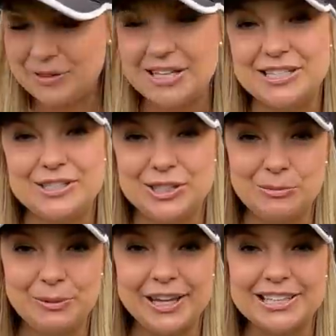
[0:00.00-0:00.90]
these
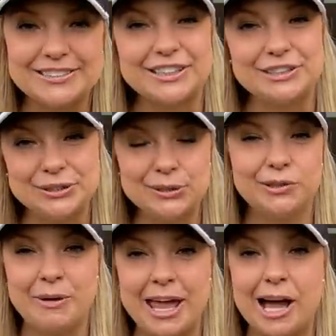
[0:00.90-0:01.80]
two plants are two
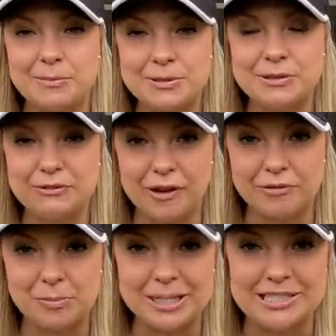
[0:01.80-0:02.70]
of my absolute
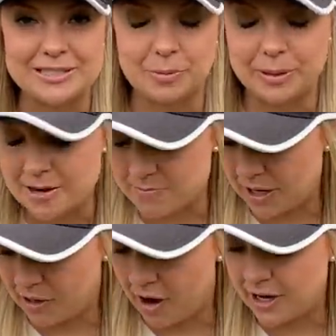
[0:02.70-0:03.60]
favorite plants to plant in
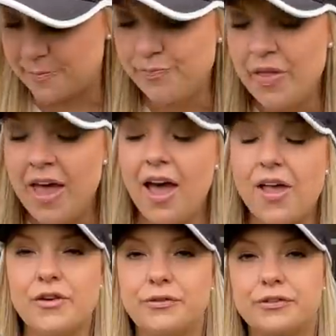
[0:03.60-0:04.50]
my garden.
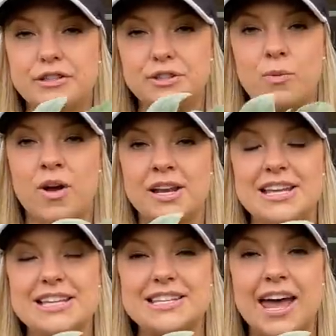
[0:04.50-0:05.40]
And the first one
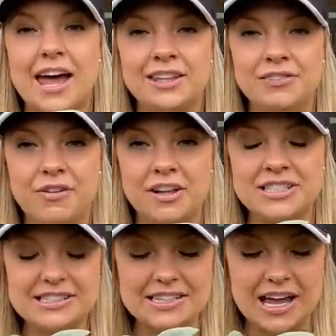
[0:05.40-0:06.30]
is Helen
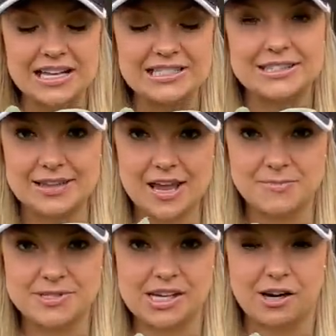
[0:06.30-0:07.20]
von Stein's
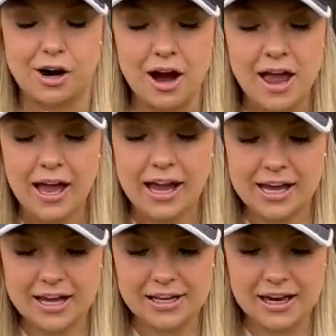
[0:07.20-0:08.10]
Lamb's Ear.
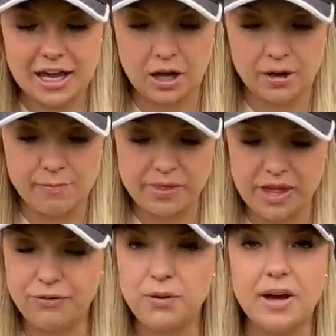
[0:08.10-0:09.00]
And um,
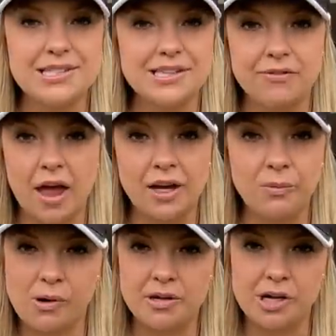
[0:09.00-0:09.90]
if you guys live
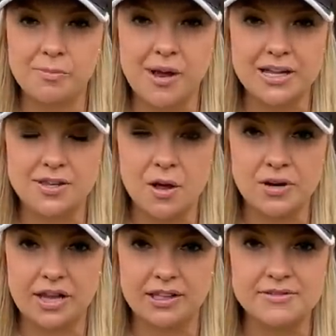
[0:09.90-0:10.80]
anywhere near my
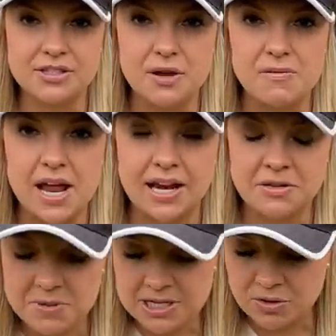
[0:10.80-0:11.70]
zone, I live in zone
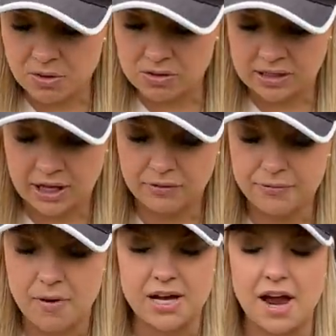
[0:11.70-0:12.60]
nine B, Northern
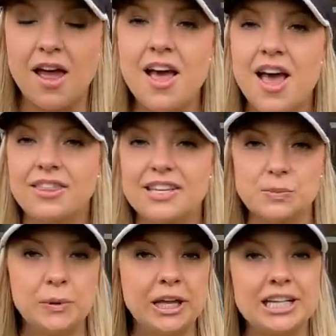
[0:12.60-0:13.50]
California, this
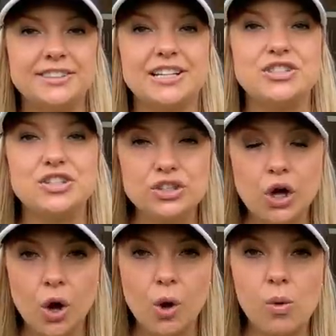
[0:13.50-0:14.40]
plant does
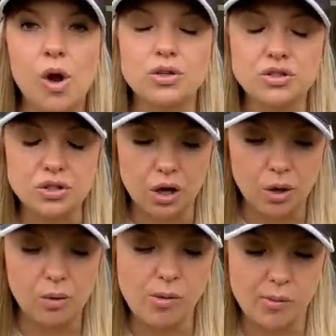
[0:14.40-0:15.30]
so,
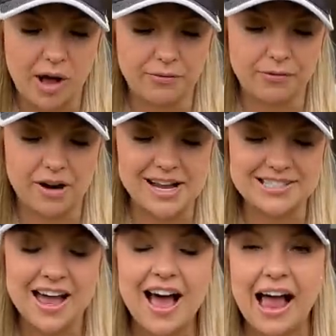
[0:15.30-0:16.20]
so well for
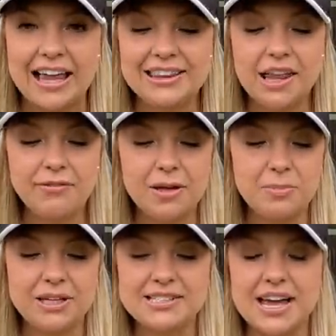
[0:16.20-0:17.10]
us. I love it
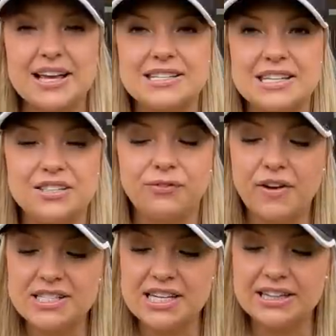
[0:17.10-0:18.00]
because it has these
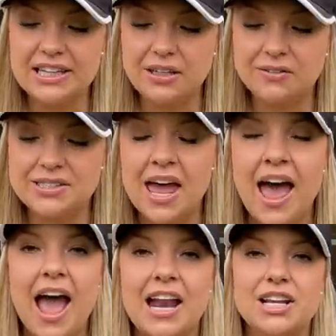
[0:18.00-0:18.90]
fuzzy leaves
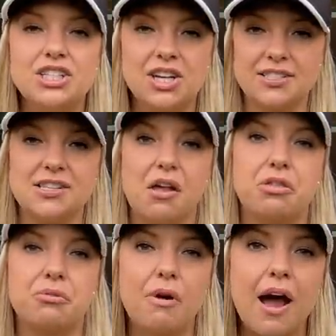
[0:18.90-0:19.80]
and it just
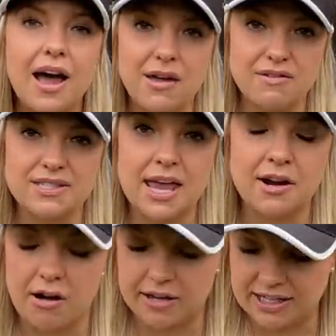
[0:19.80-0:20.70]
thrives
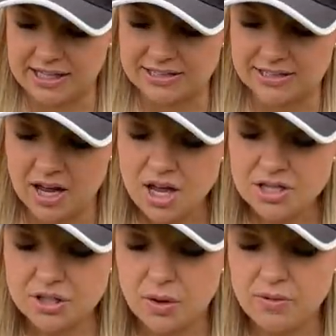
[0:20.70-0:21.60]
in our heat.
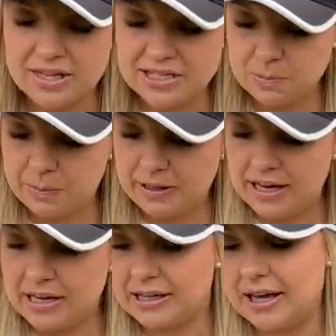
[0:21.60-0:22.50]
So this
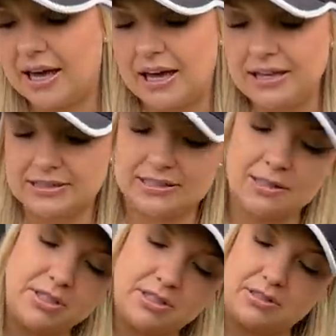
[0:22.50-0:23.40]
plant gets,
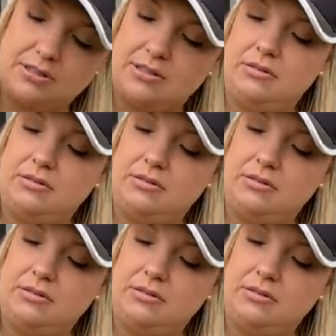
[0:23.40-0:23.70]
let me just